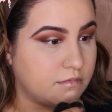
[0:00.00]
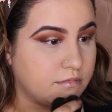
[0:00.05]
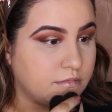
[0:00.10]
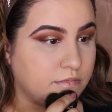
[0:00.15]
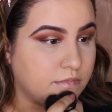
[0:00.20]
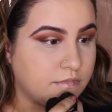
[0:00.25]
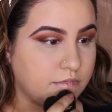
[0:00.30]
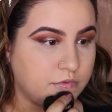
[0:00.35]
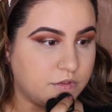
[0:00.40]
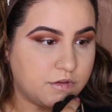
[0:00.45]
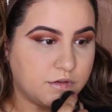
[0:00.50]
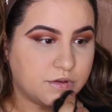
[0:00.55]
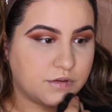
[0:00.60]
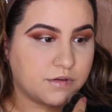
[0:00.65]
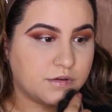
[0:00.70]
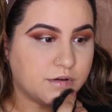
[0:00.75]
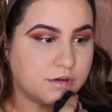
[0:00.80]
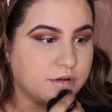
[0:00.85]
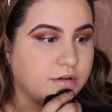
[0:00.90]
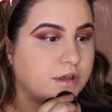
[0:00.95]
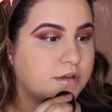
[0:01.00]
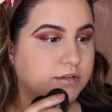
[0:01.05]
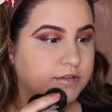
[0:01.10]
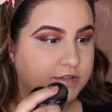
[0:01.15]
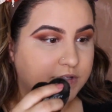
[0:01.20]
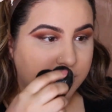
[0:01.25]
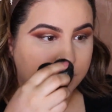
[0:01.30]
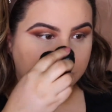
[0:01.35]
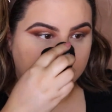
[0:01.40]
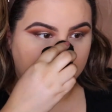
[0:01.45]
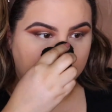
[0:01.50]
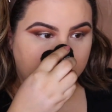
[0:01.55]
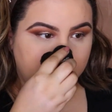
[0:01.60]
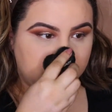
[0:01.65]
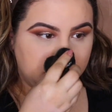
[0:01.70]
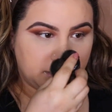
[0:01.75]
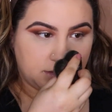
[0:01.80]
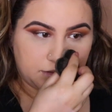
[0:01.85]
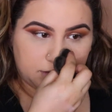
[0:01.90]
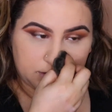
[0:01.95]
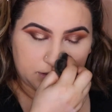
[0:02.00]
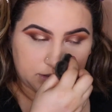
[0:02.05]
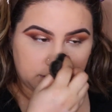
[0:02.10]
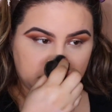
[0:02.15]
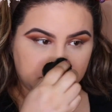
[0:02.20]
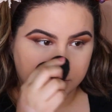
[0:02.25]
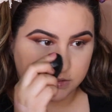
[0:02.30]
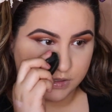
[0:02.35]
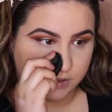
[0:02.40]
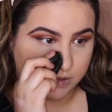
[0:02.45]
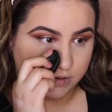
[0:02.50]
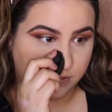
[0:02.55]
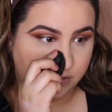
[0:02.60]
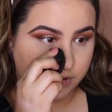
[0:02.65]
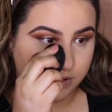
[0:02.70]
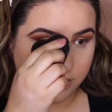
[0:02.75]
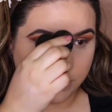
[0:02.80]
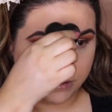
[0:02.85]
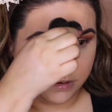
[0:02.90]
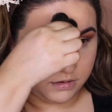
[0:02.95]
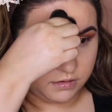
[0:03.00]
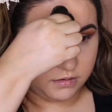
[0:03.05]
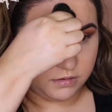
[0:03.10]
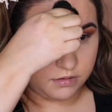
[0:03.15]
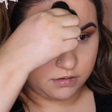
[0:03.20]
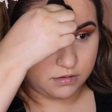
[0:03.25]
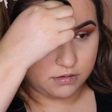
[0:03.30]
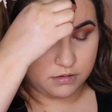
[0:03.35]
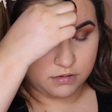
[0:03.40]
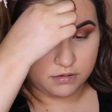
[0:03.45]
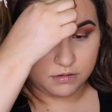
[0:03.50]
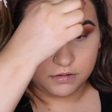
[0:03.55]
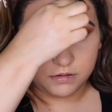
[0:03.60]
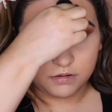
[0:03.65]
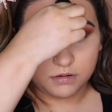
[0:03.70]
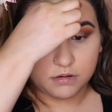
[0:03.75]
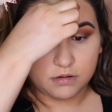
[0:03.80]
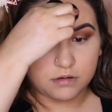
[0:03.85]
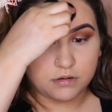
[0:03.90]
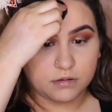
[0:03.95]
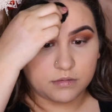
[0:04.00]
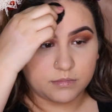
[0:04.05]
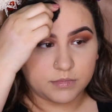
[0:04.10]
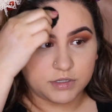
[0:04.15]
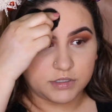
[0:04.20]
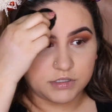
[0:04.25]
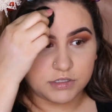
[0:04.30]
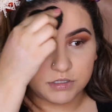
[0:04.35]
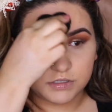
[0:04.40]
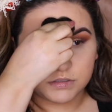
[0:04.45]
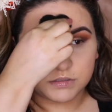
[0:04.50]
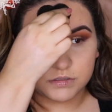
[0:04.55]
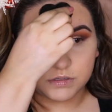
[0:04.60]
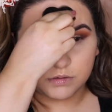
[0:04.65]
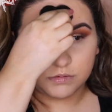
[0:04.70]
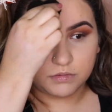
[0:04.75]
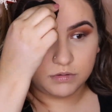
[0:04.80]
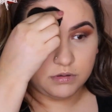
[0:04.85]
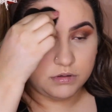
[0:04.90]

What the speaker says: I'm just gonna set like this area, my T-zone.